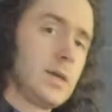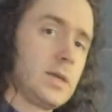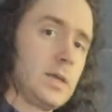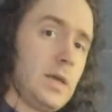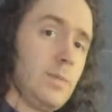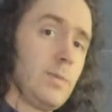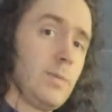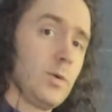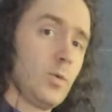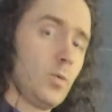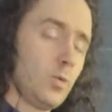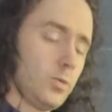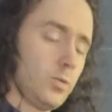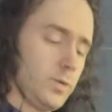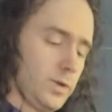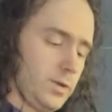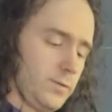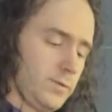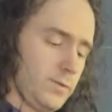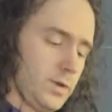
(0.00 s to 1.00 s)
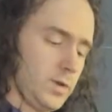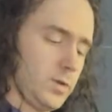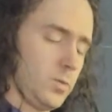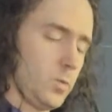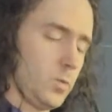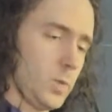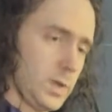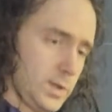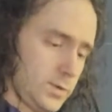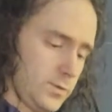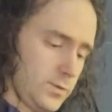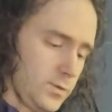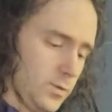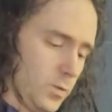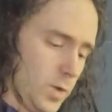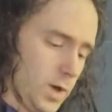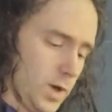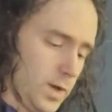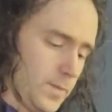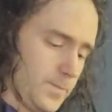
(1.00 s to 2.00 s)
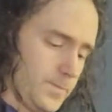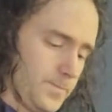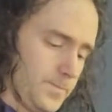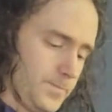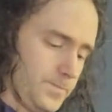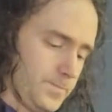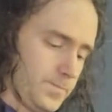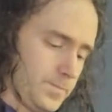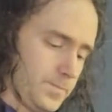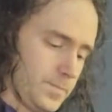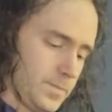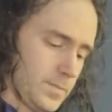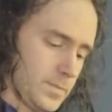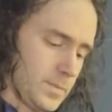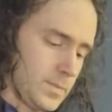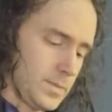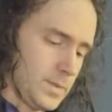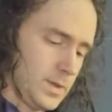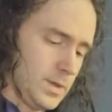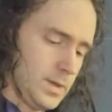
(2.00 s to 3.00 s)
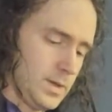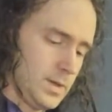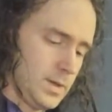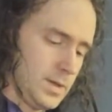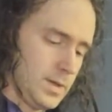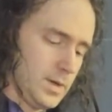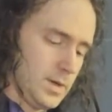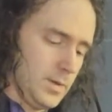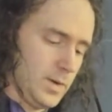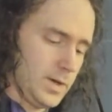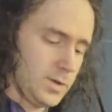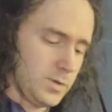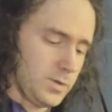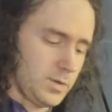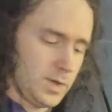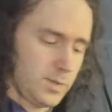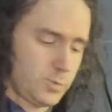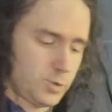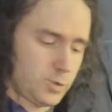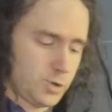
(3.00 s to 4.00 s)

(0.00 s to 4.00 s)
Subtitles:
keeping all the other fingers well out of the way. Now, I don't like